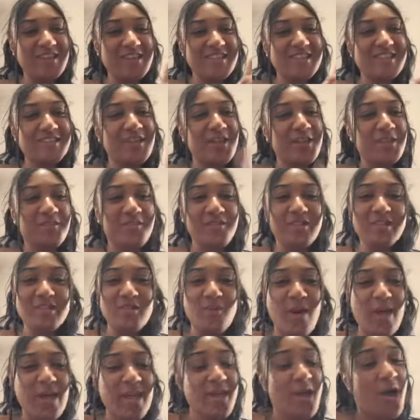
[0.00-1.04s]
is another reason
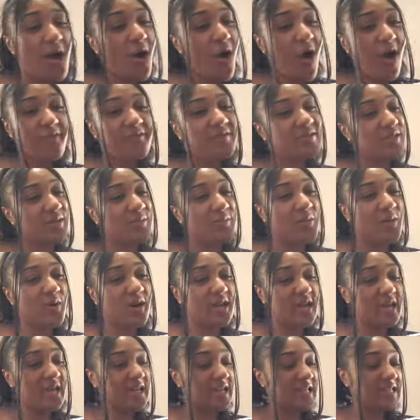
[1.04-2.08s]
why he called Officer
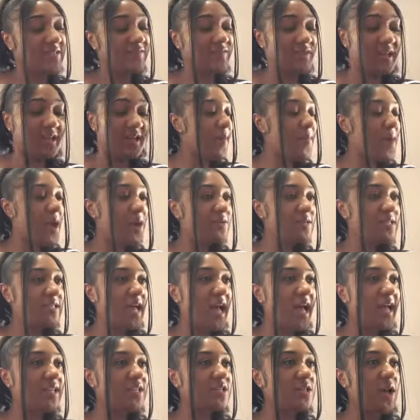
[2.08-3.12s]
Porky in this video. I'm
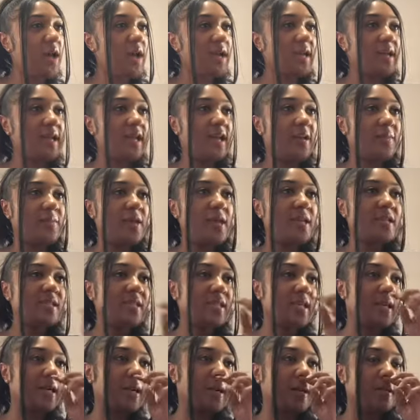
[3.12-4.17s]
outside talking to him. He's
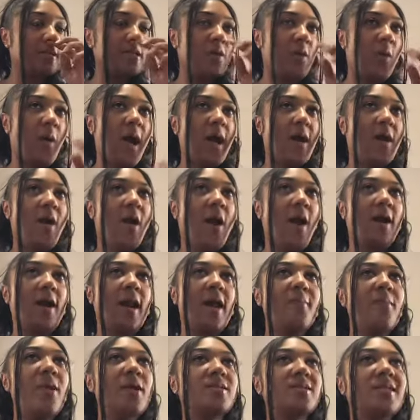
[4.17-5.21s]
sitting in a squad car, and
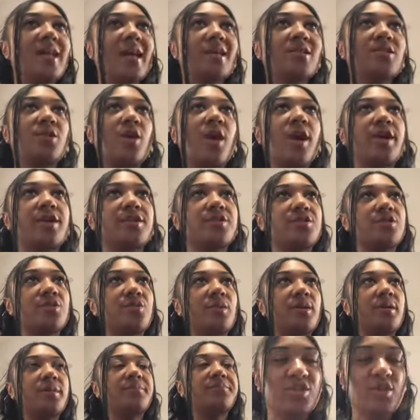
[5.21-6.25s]
I'm outside talking to
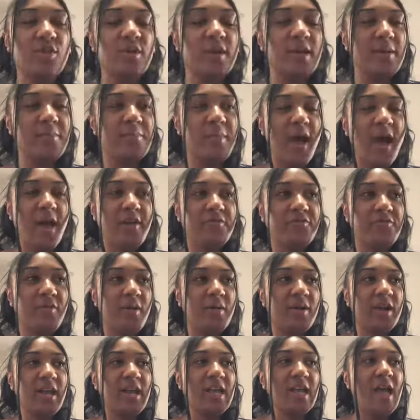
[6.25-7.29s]
him, showing him my
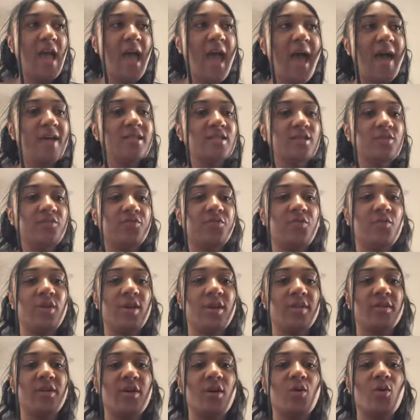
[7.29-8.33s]
phone, and he asked
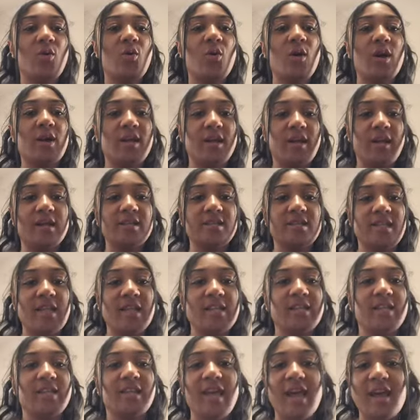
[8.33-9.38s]
for the coordinates,
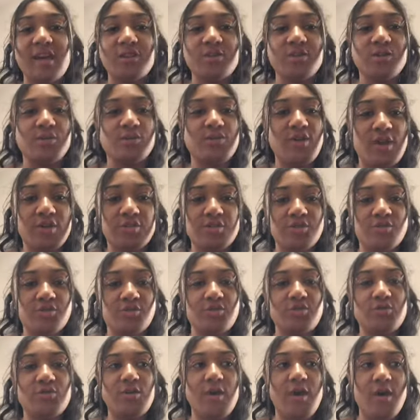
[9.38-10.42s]
like the latitude,
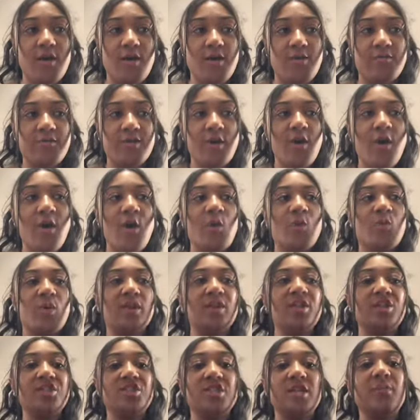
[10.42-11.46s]
longitude of where
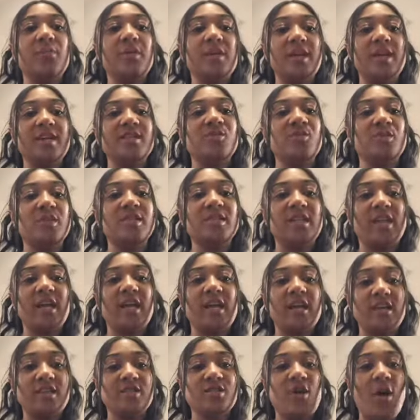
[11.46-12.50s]
the GPS was
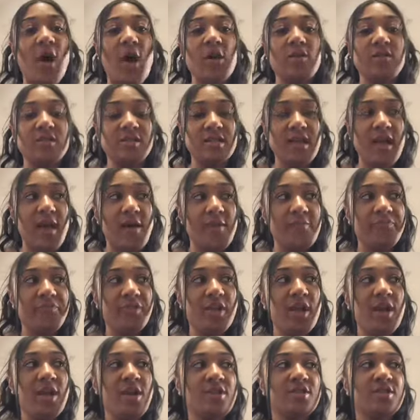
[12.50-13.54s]
saying this car was at.
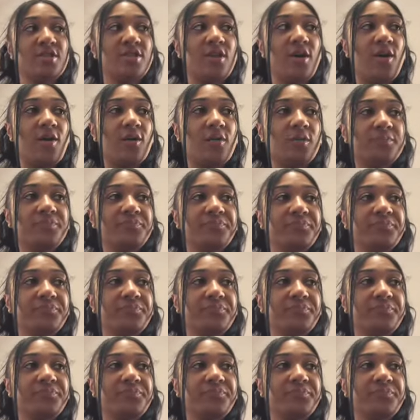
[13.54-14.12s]
So